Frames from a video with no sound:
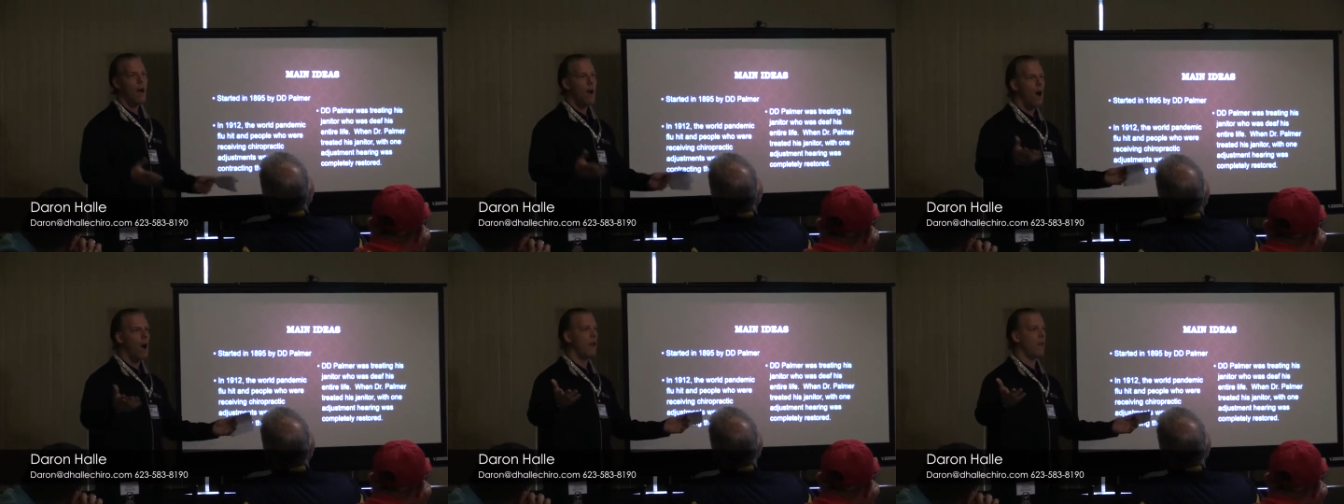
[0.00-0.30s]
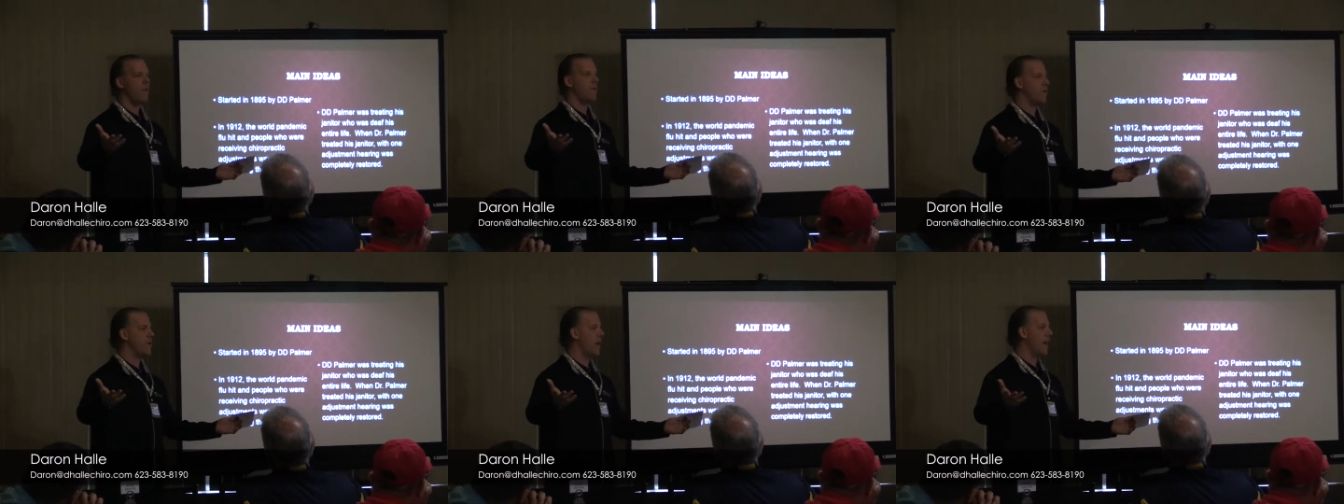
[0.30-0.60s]

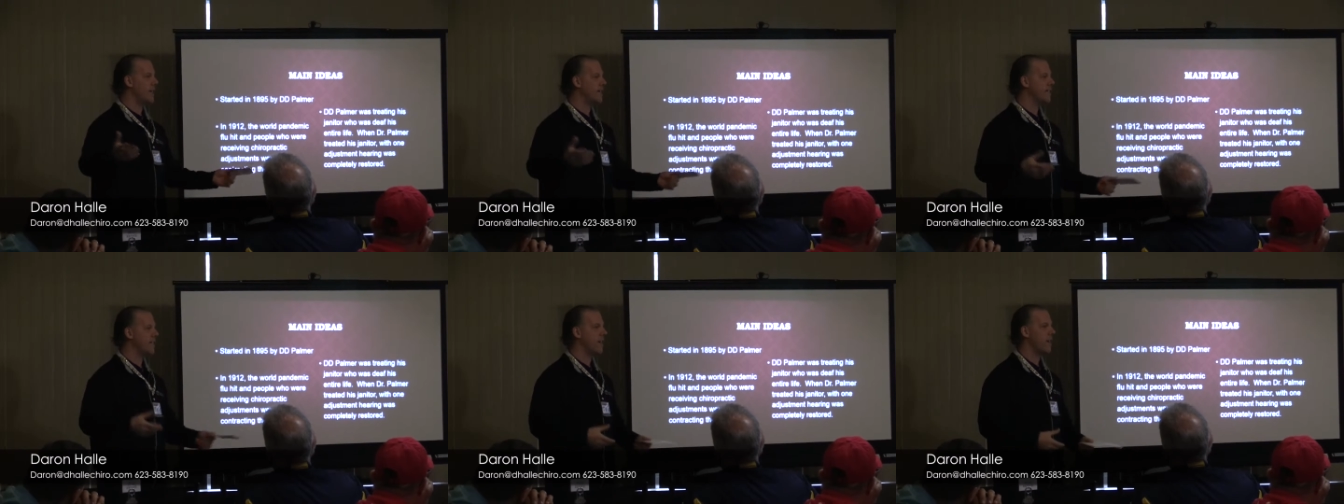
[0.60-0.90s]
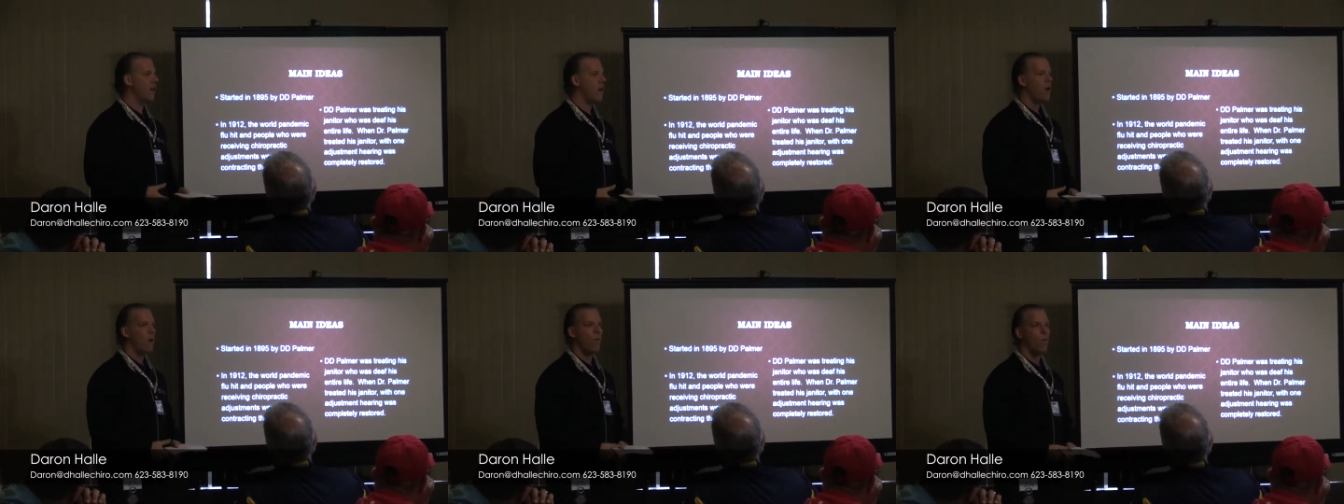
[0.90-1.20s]
All of you guys
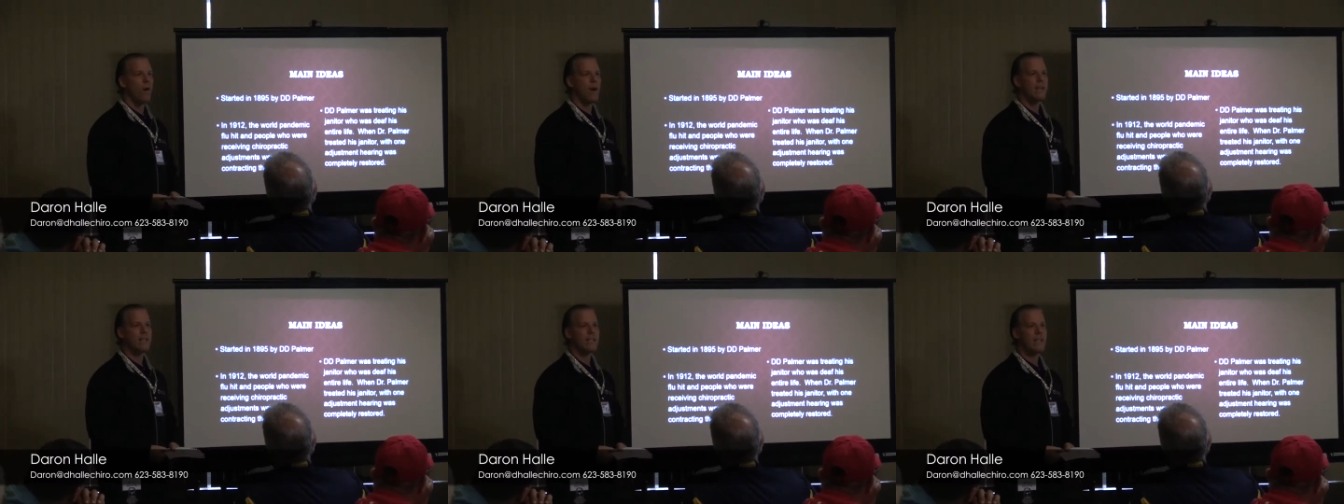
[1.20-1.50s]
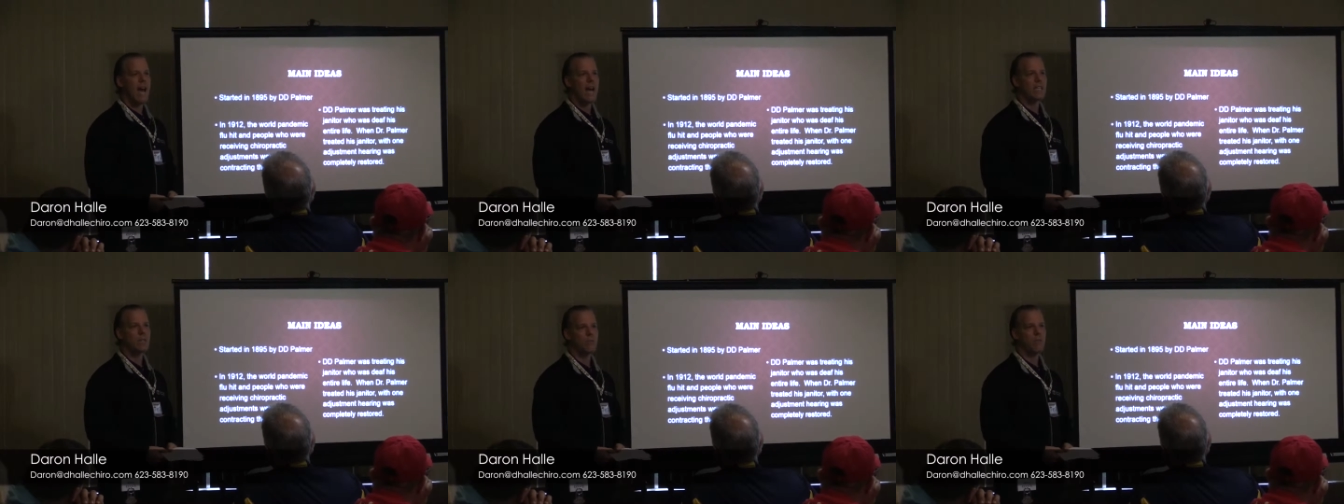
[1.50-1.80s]
did. What is
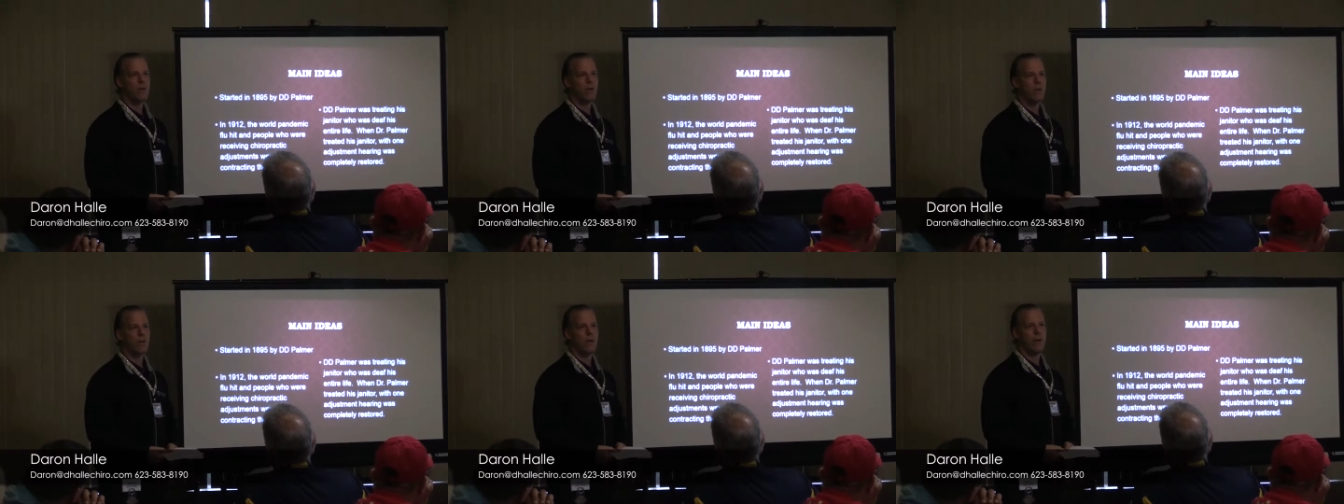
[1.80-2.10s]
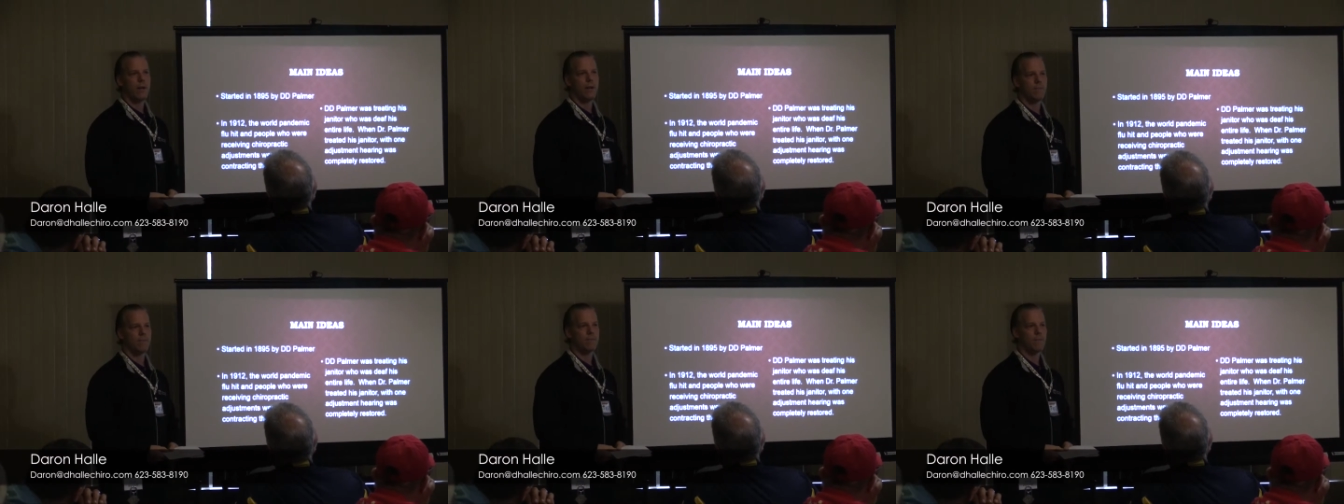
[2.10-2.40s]
aspirin
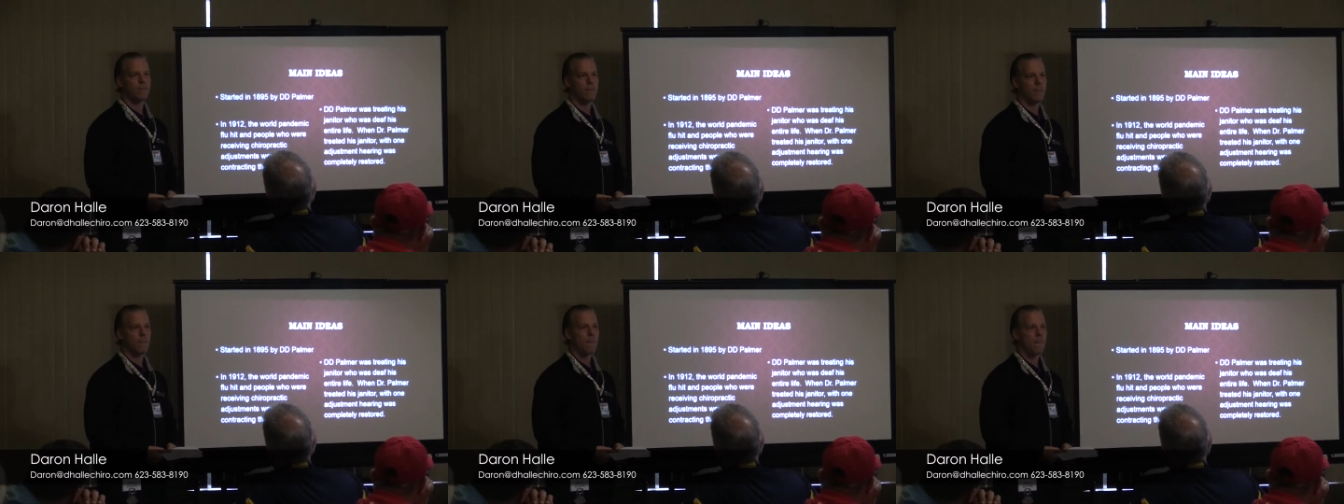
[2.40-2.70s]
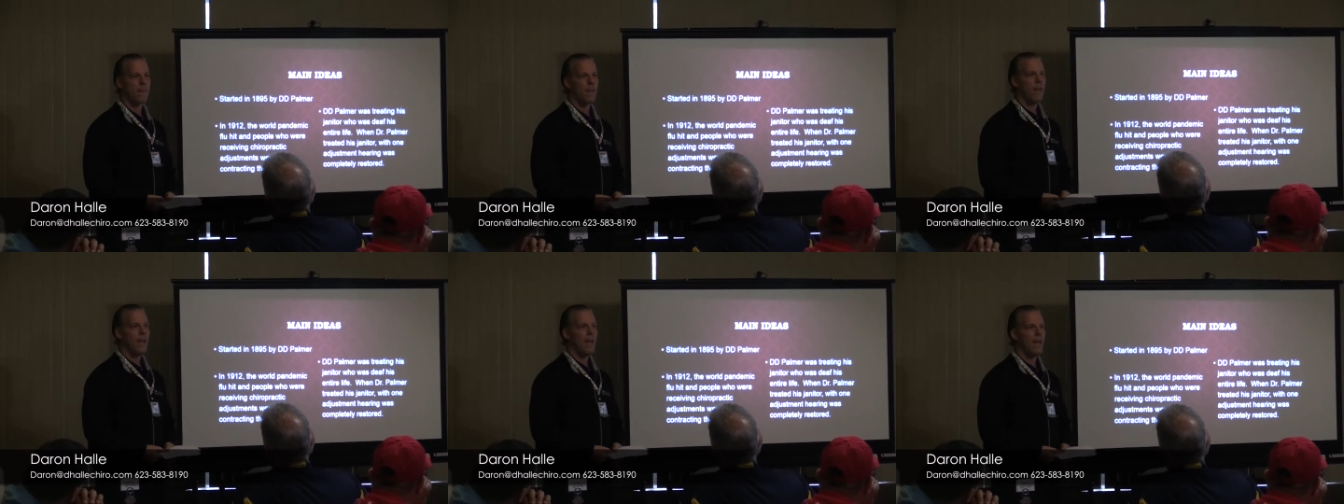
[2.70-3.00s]
doing?
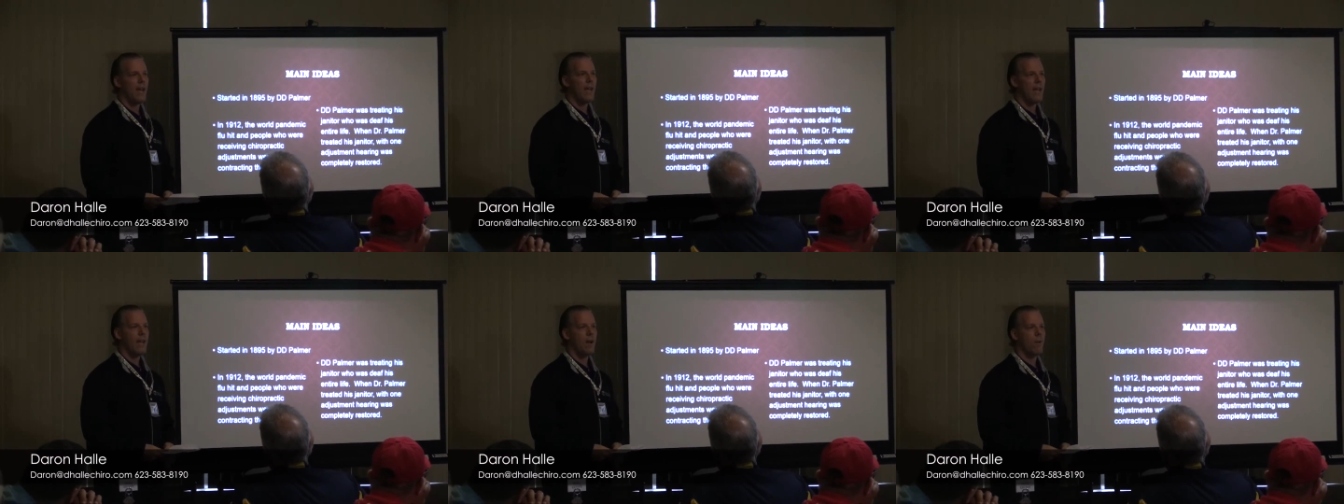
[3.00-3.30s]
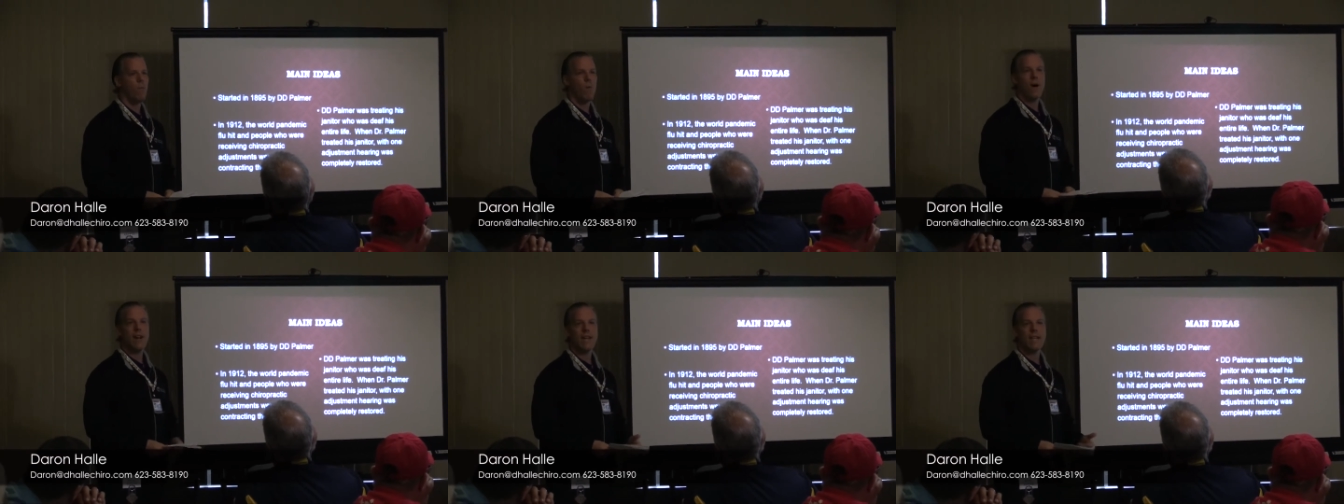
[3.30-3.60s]

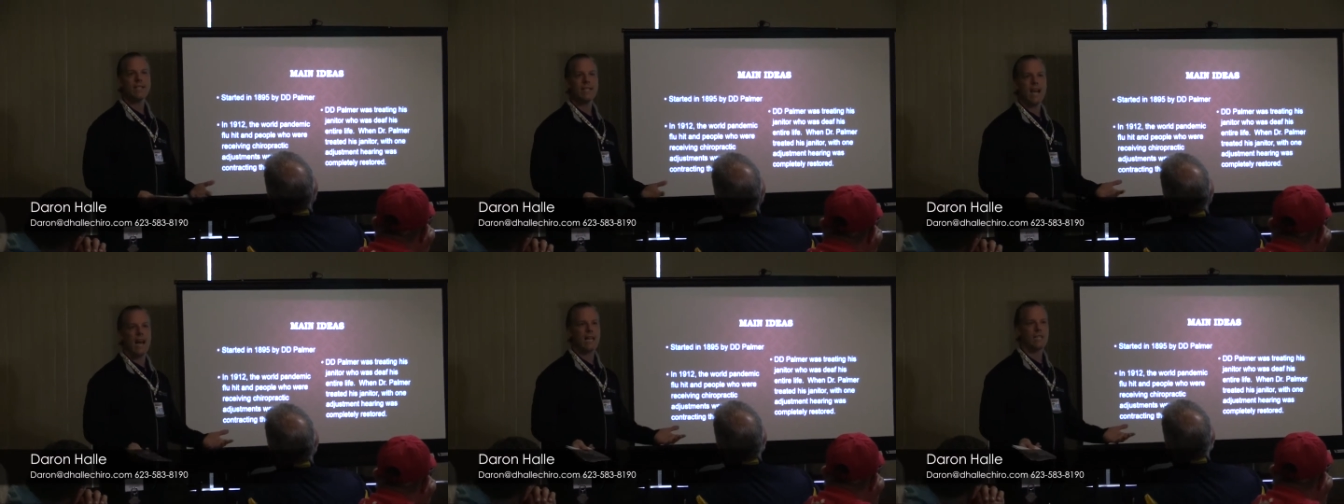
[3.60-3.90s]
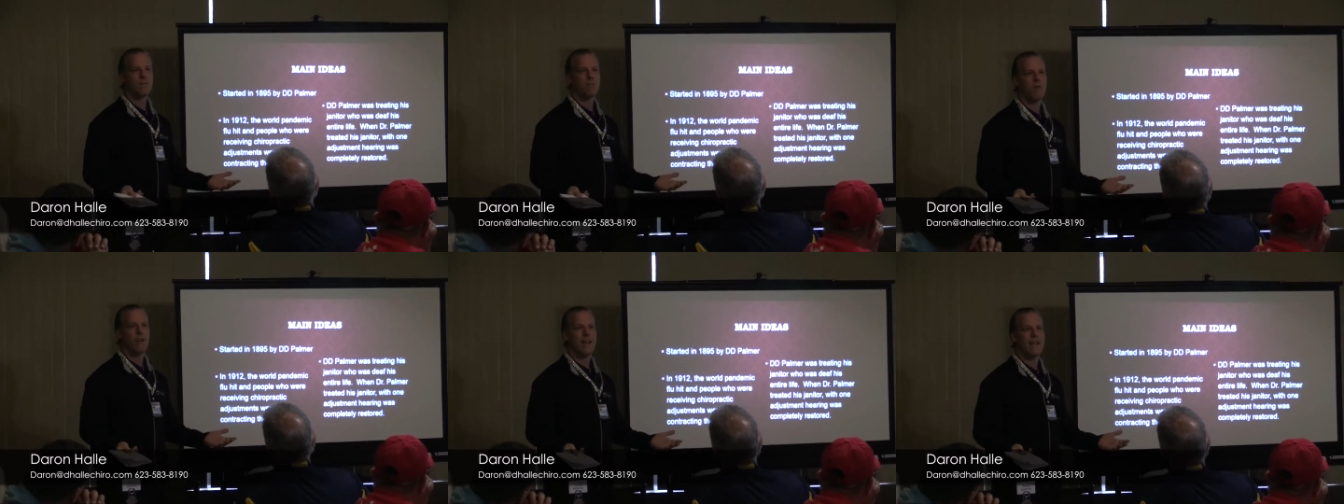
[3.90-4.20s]
What is
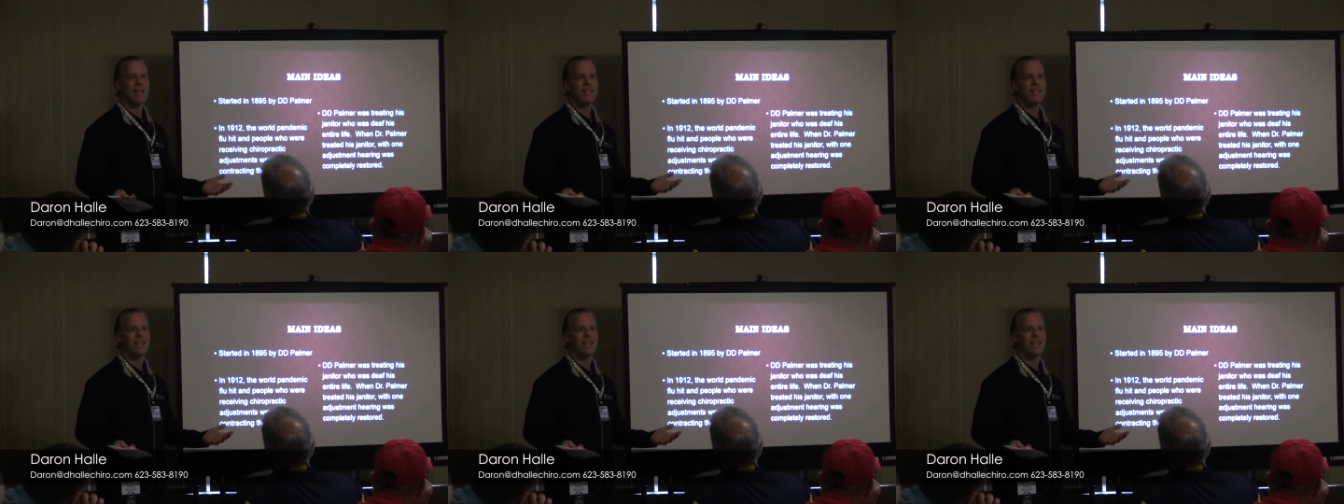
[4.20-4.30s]
aspirin?